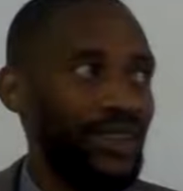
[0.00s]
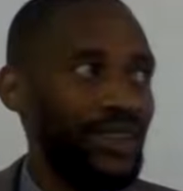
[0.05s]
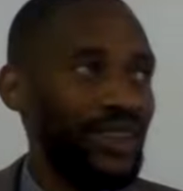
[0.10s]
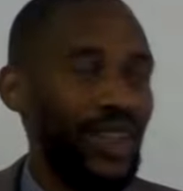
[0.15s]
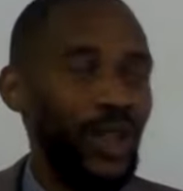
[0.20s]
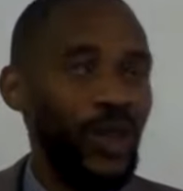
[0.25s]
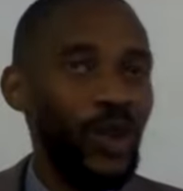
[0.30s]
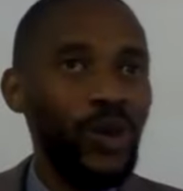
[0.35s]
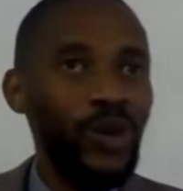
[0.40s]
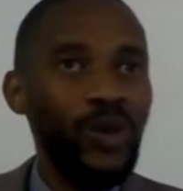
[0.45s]

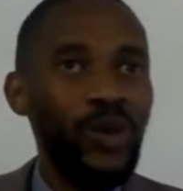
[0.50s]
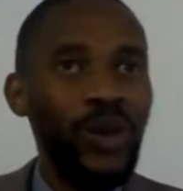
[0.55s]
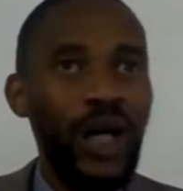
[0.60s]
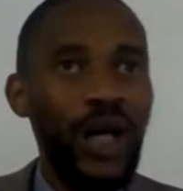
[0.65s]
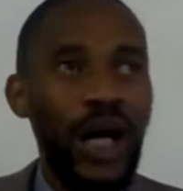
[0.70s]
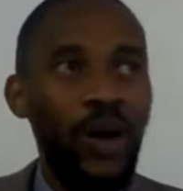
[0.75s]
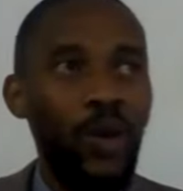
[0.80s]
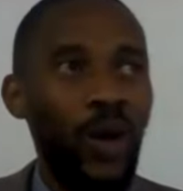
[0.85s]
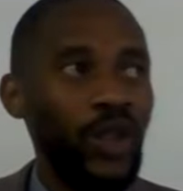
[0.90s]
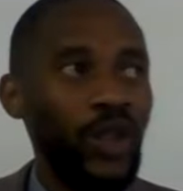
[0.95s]
you know,
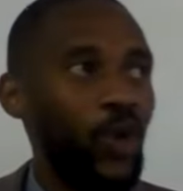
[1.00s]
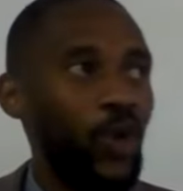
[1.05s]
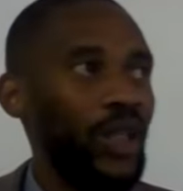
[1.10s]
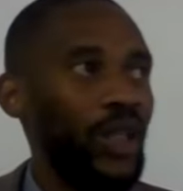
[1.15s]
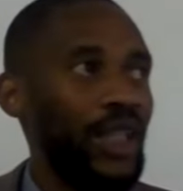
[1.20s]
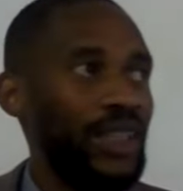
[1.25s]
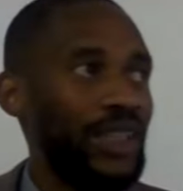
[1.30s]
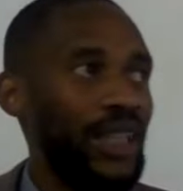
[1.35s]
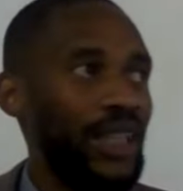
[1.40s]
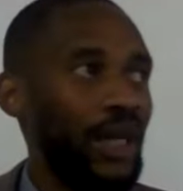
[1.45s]
uh, what
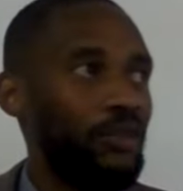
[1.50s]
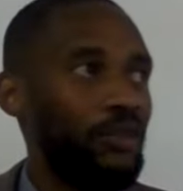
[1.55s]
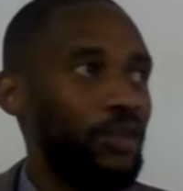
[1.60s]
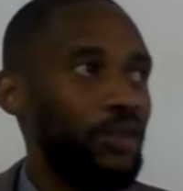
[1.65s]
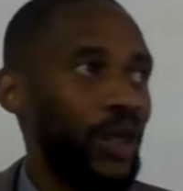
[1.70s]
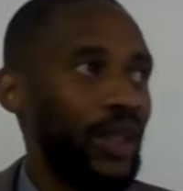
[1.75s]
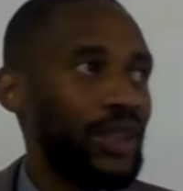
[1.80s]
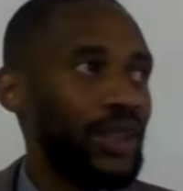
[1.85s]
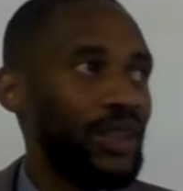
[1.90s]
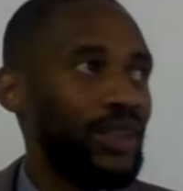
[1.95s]
God has done
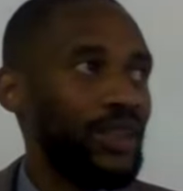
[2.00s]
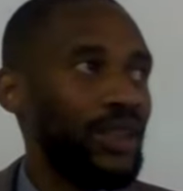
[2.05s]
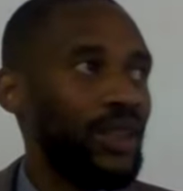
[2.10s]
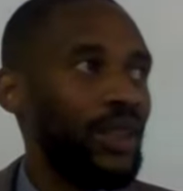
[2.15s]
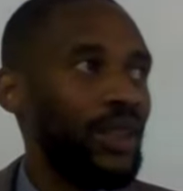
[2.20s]
for us.